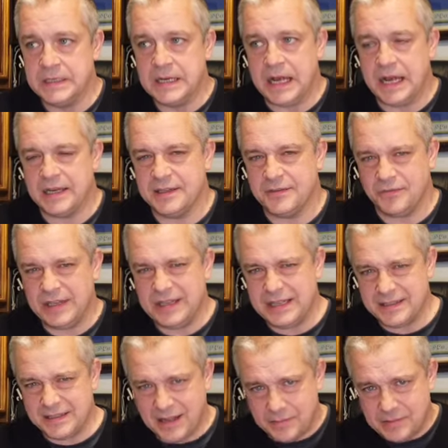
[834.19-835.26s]
and really
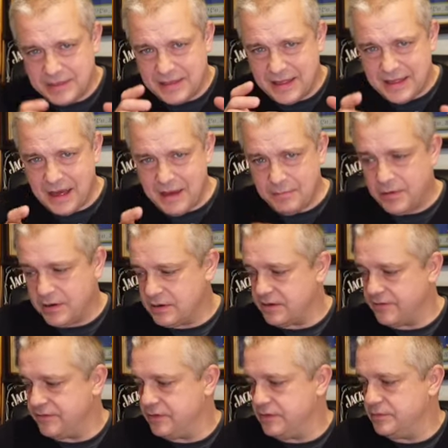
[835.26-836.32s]
establish that market
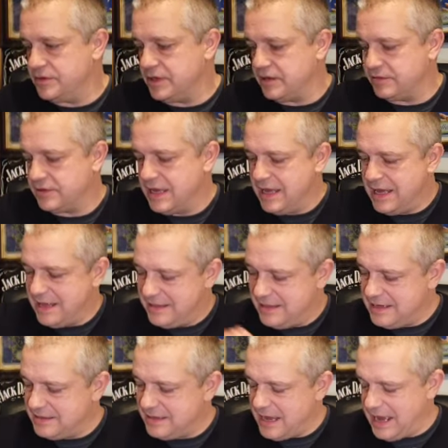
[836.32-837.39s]
for themselves. This
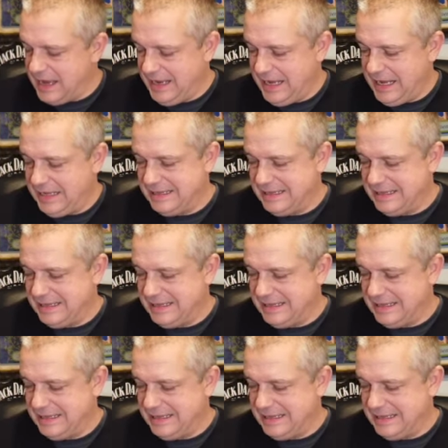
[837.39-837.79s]
I